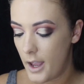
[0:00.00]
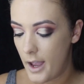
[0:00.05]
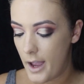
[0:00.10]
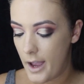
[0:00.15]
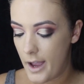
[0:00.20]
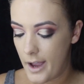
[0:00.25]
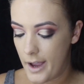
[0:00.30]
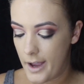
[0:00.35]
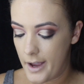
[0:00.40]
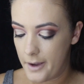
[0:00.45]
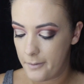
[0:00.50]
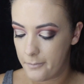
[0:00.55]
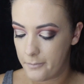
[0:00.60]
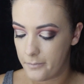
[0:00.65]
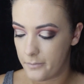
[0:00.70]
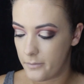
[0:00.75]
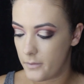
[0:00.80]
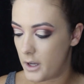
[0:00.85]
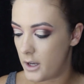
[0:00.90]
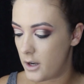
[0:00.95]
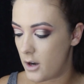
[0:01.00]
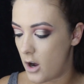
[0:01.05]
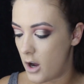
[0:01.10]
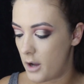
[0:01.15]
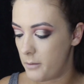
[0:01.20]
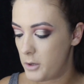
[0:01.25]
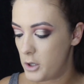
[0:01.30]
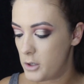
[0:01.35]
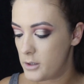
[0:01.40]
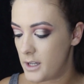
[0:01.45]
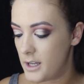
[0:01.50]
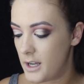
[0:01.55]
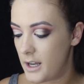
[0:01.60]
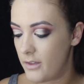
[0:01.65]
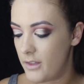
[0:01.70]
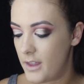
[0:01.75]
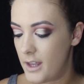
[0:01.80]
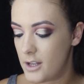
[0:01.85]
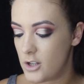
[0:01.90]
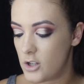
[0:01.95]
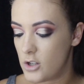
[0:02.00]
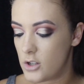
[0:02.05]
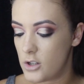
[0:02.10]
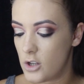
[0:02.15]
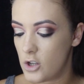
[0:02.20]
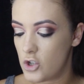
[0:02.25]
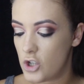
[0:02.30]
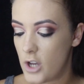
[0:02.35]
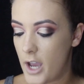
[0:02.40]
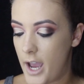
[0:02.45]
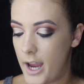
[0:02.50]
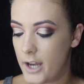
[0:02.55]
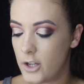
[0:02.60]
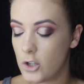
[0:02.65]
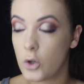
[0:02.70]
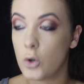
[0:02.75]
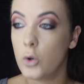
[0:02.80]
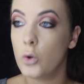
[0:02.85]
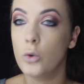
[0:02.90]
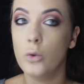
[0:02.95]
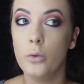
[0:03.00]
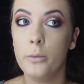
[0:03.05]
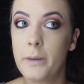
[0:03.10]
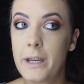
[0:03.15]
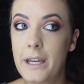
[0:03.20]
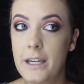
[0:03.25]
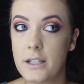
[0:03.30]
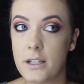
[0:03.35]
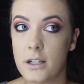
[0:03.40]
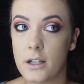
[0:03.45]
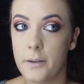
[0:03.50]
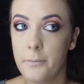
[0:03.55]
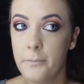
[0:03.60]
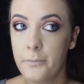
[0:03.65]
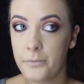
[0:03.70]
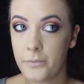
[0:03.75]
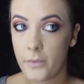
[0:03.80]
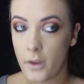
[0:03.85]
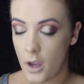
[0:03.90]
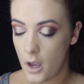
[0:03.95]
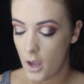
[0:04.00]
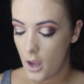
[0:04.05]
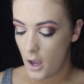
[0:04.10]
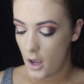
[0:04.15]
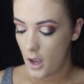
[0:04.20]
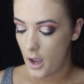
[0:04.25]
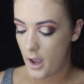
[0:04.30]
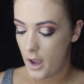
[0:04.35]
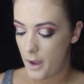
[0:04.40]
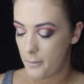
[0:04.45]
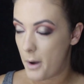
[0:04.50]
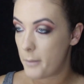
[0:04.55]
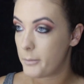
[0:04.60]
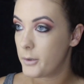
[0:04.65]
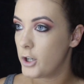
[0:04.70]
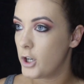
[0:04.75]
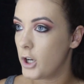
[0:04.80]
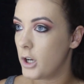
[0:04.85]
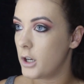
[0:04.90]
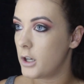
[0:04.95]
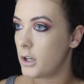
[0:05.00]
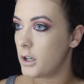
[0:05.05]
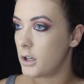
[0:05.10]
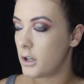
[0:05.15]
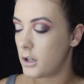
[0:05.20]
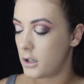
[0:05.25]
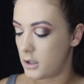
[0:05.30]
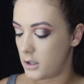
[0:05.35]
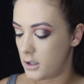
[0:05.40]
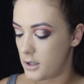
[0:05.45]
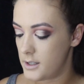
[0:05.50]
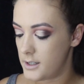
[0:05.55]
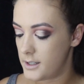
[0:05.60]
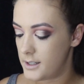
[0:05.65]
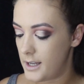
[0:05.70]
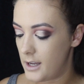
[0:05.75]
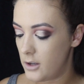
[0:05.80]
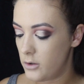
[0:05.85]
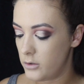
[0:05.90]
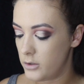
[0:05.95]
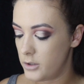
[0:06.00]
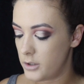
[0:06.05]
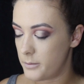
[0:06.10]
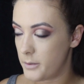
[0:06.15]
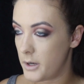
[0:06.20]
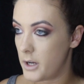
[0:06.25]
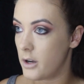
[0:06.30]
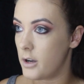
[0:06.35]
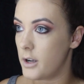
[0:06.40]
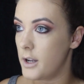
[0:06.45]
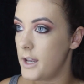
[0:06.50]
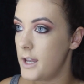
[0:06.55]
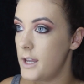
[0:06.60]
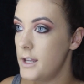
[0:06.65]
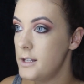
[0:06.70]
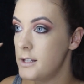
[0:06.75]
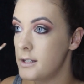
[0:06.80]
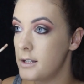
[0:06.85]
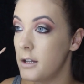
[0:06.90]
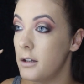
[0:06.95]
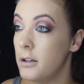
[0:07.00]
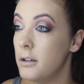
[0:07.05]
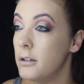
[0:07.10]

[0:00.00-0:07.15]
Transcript: And I'm using in this shade Kohl Medium. I'm going to conceal under my eyes.